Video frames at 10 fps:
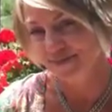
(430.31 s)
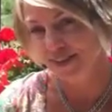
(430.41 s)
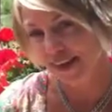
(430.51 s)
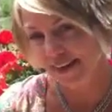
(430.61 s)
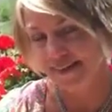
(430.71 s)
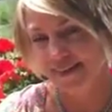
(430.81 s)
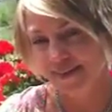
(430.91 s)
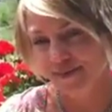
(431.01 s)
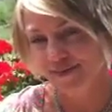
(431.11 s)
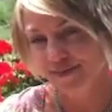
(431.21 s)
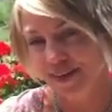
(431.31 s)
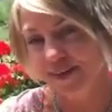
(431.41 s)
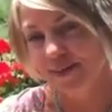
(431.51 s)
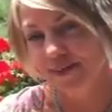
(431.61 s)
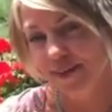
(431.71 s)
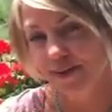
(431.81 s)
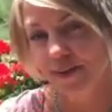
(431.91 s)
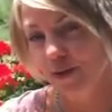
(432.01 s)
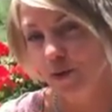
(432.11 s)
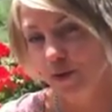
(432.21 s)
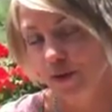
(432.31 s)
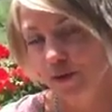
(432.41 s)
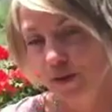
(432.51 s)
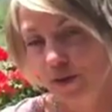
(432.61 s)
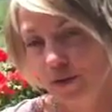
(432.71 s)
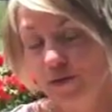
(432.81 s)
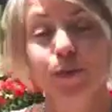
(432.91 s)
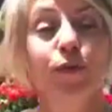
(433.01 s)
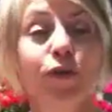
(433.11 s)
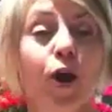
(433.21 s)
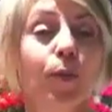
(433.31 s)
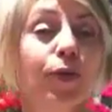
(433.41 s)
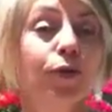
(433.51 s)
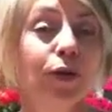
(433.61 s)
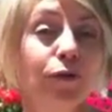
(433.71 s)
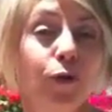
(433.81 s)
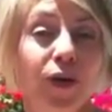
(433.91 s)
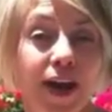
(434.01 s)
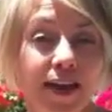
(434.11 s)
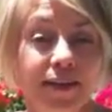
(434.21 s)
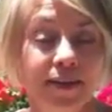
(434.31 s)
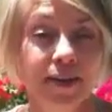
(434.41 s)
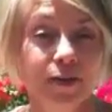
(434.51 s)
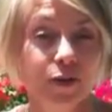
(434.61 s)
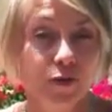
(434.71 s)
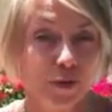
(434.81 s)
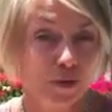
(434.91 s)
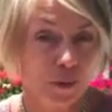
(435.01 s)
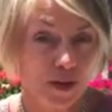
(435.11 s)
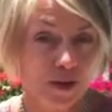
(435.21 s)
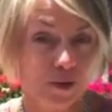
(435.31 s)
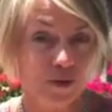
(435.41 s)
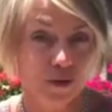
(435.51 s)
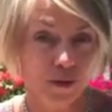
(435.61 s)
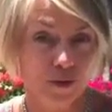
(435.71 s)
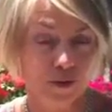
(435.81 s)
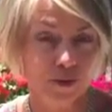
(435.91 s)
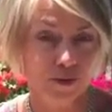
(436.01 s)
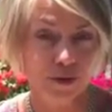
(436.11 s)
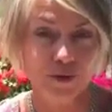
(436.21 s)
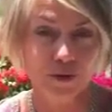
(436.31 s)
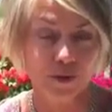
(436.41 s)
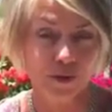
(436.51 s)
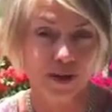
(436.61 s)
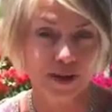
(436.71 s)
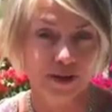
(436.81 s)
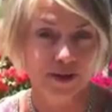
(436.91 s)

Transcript: Taste and see that the Lord is good. From Psalm 34:8 to 1 Peter 2, verse 3.